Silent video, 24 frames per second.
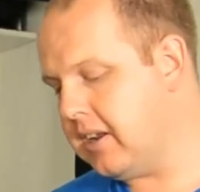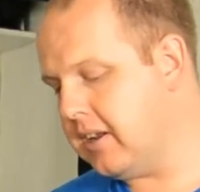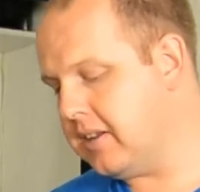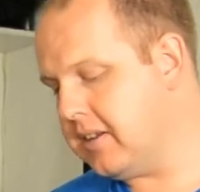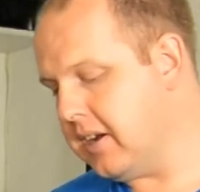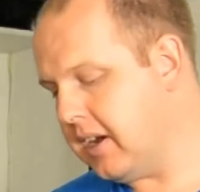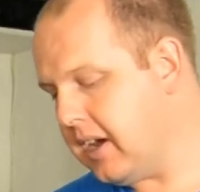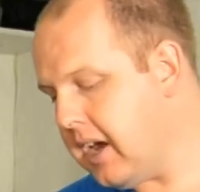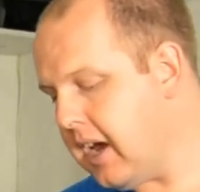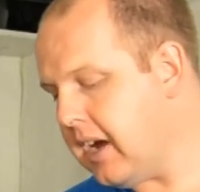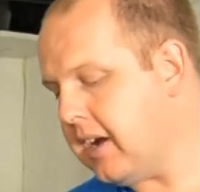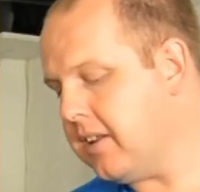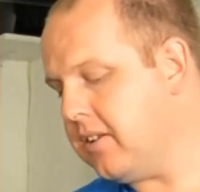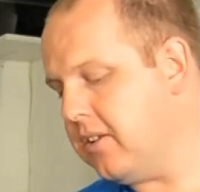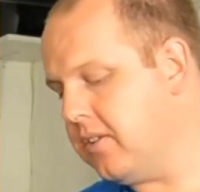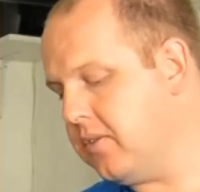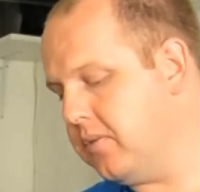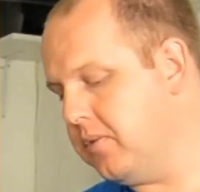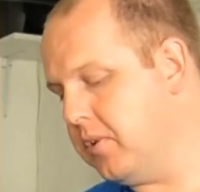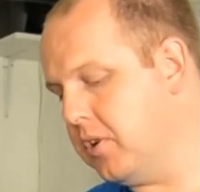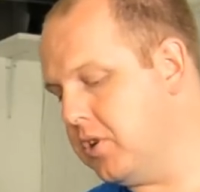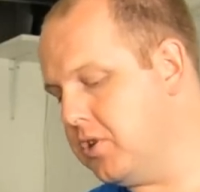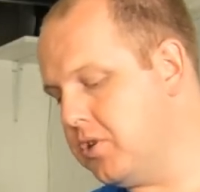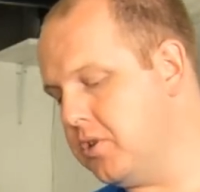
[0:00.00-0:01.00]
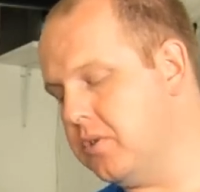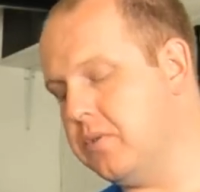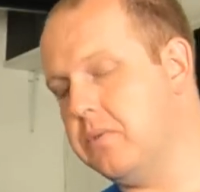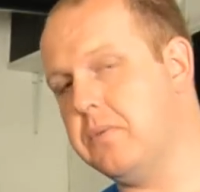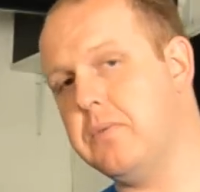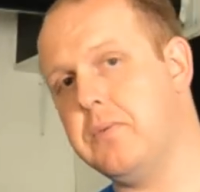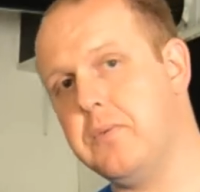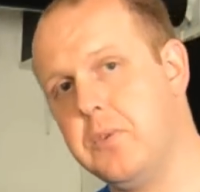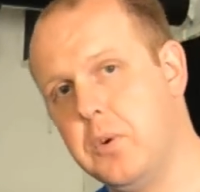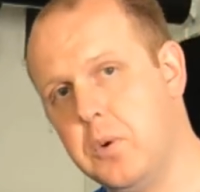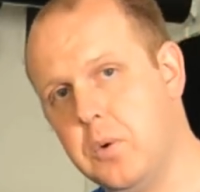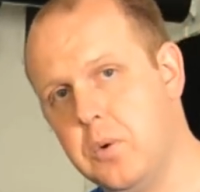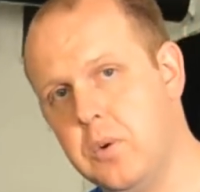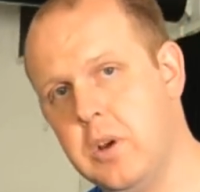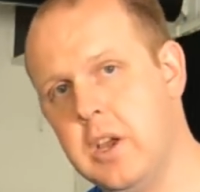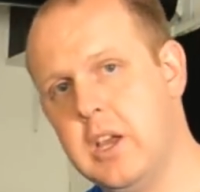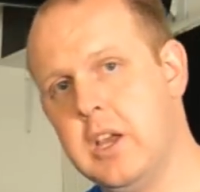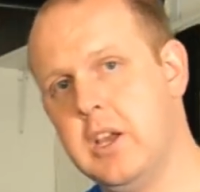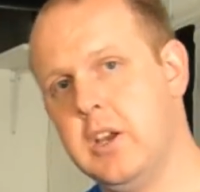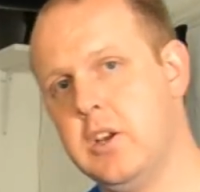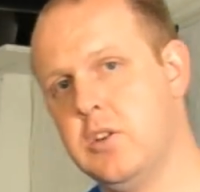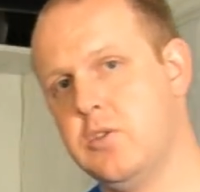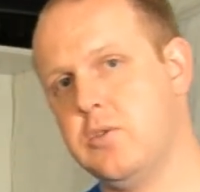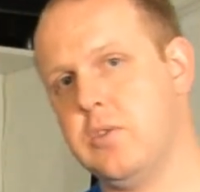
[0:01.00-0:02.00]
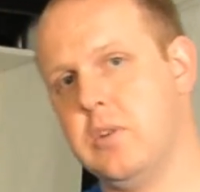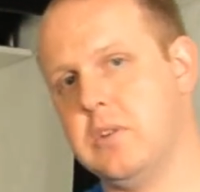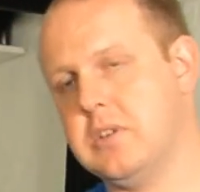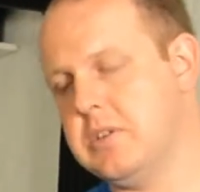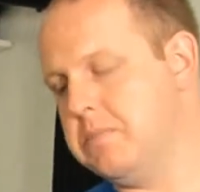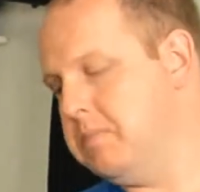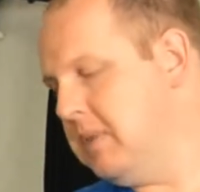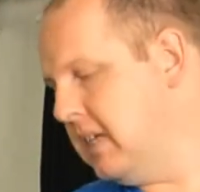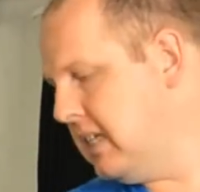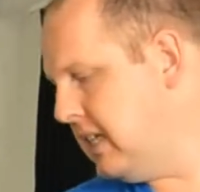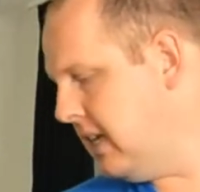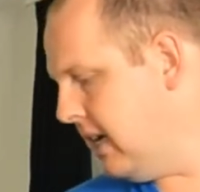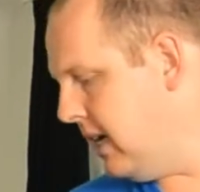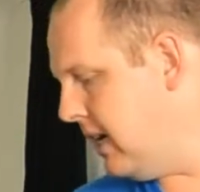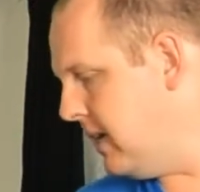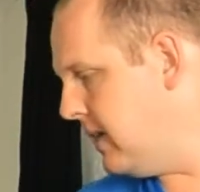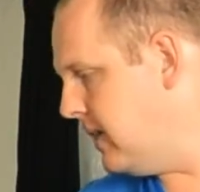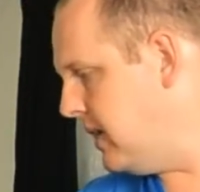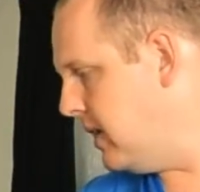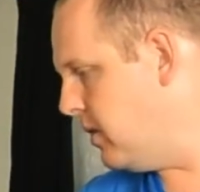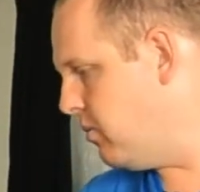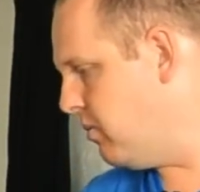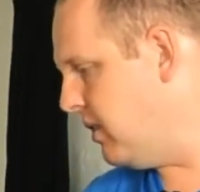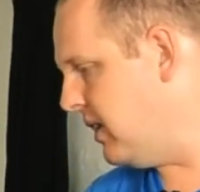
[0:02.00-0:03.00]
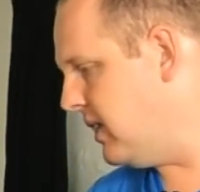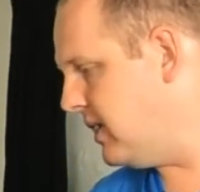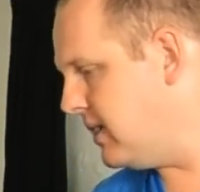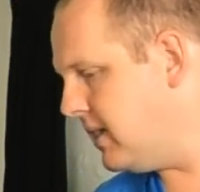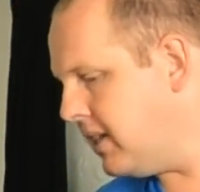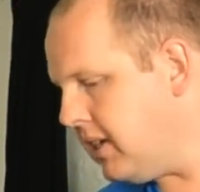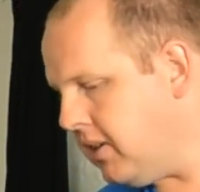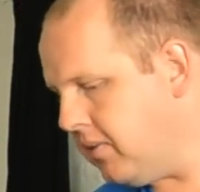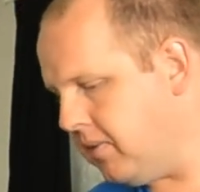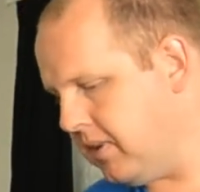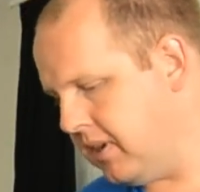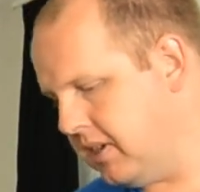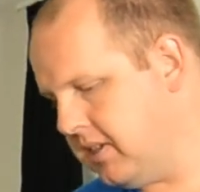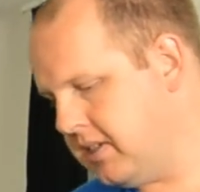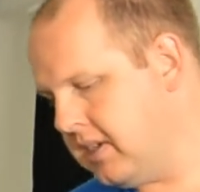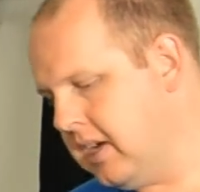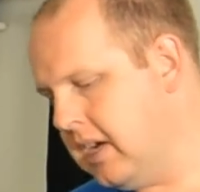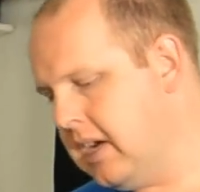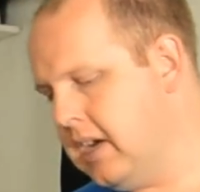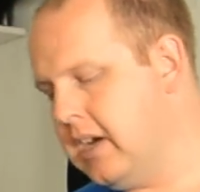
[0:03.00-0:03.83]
Cactus version 4 transmitter and then receivers.